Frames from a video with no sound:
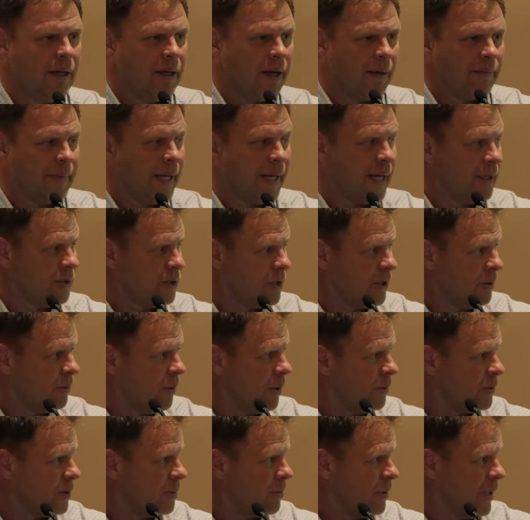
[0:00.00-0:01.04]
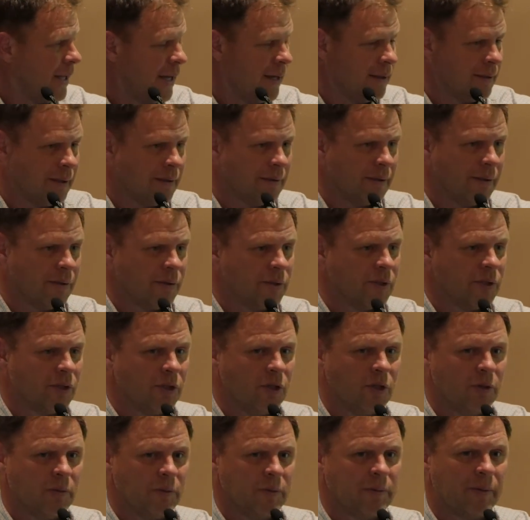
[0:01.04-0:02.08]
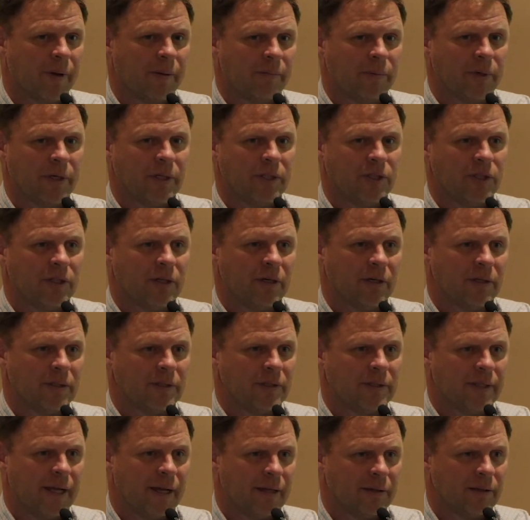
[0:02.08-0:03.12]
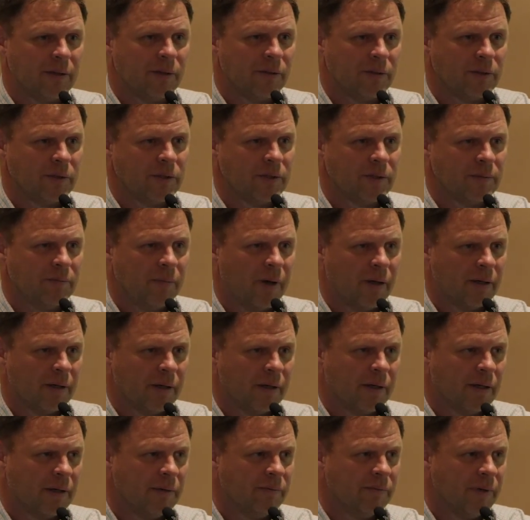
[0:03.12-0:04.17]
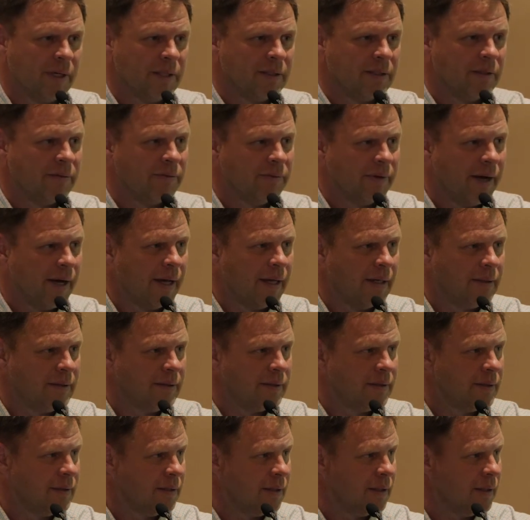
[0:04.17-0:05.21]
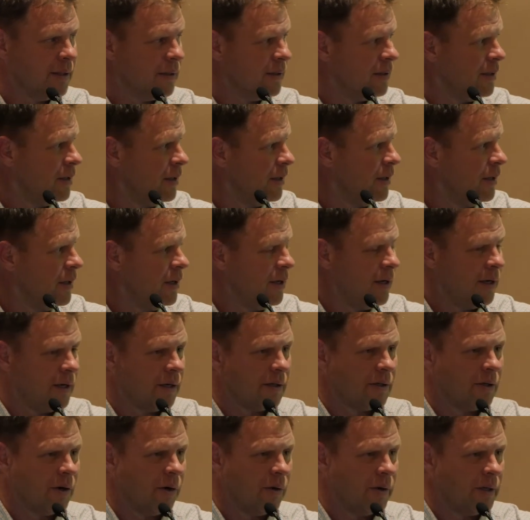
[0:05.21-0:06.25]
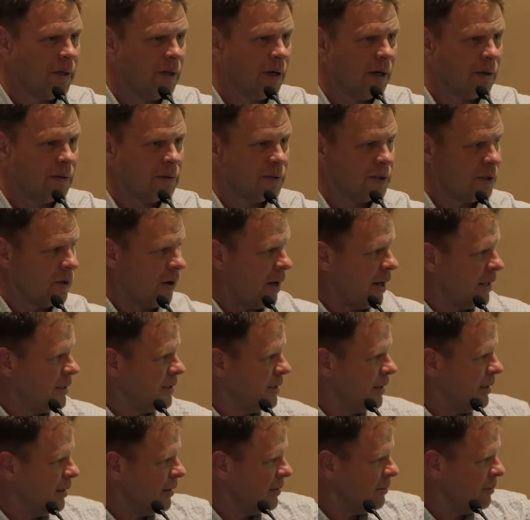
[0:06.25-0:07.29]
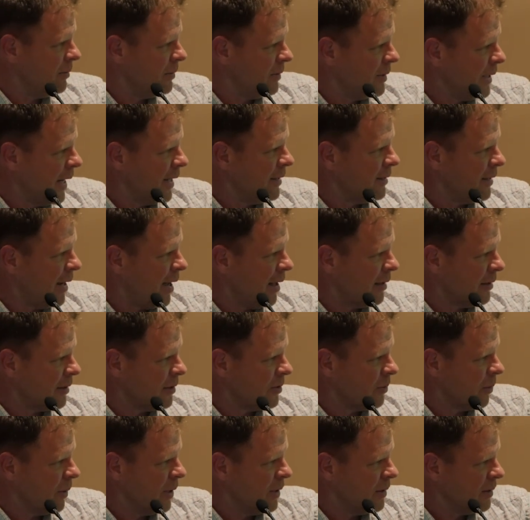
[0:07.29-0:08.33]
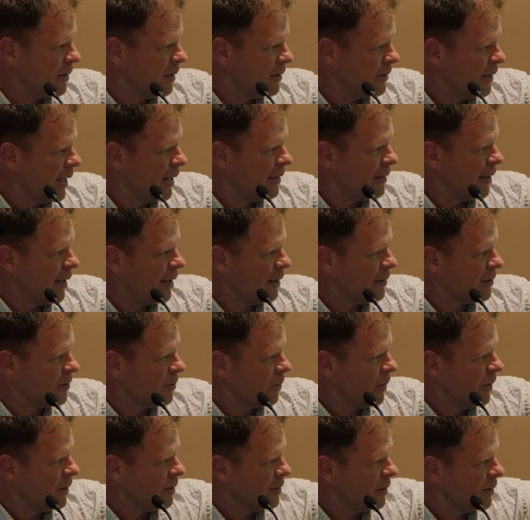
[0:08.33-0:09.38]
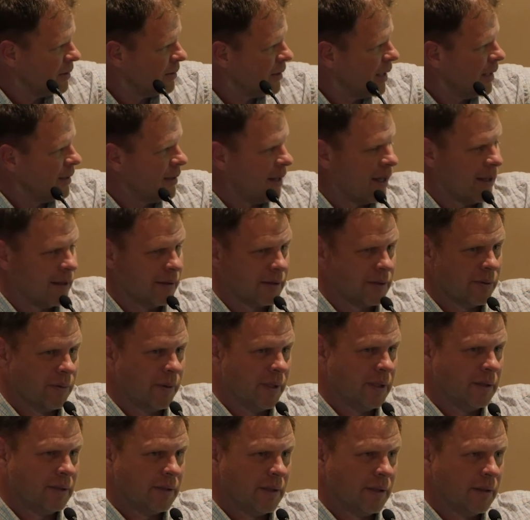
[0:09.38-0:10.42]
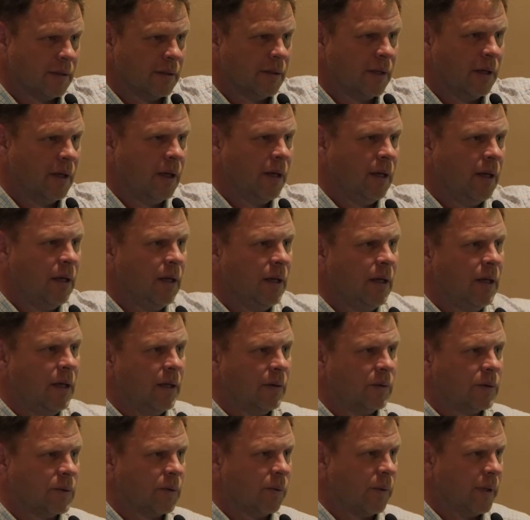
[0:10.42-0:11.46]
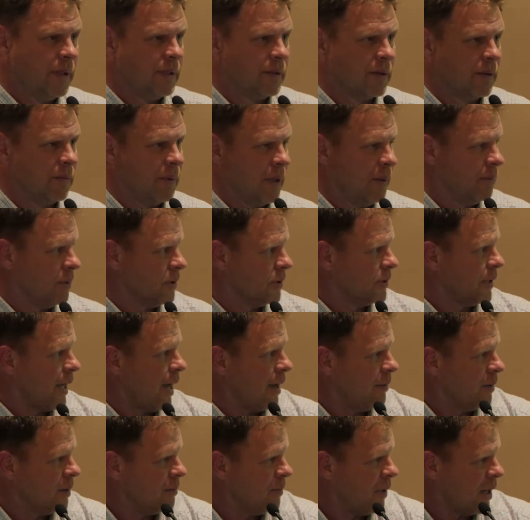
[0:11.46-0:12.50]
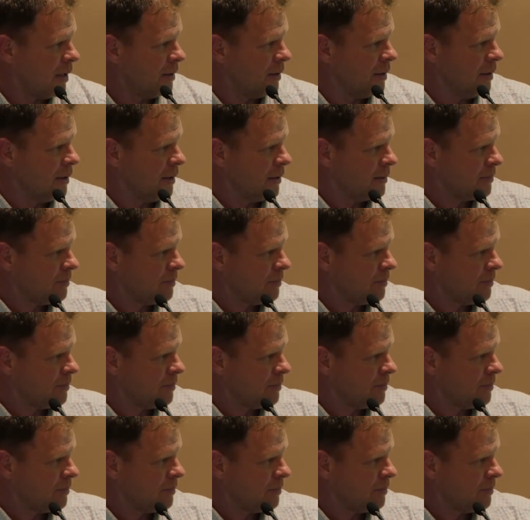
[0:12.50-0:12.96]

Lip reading: I'm not sure what was planted in those tubes, but I'm pretty sure it's not those smothering invasive vines that are growing, and so I see $10 wasted, $10 wasted, $10 wasted. It was a waste of people's time and money.